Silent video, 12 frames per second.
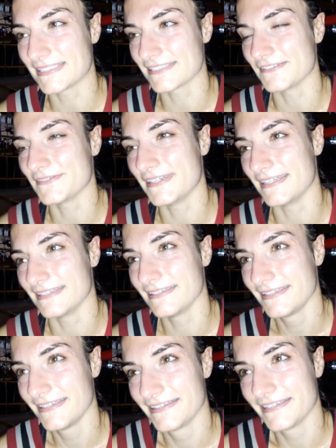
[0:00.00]
So
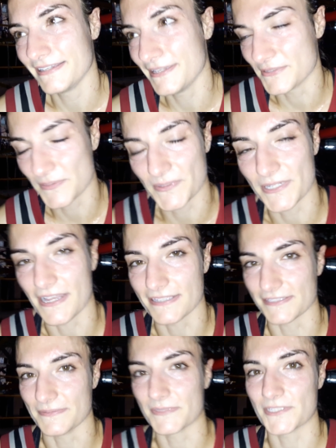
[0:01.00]
it was pretty
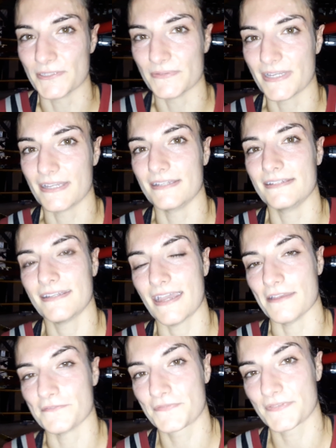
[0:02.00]
awesome to
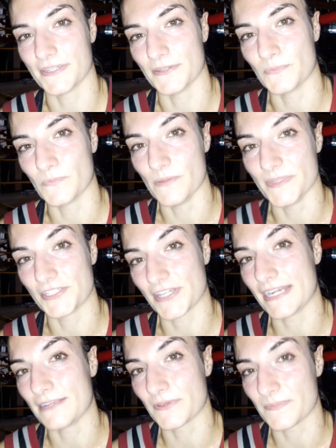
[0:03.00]
have a woman
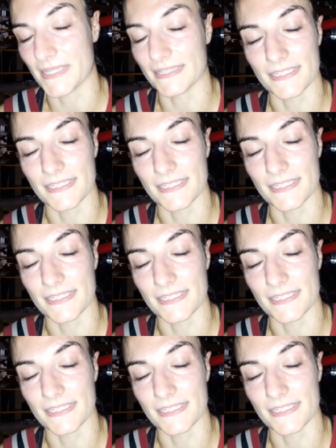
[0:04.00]
training with me.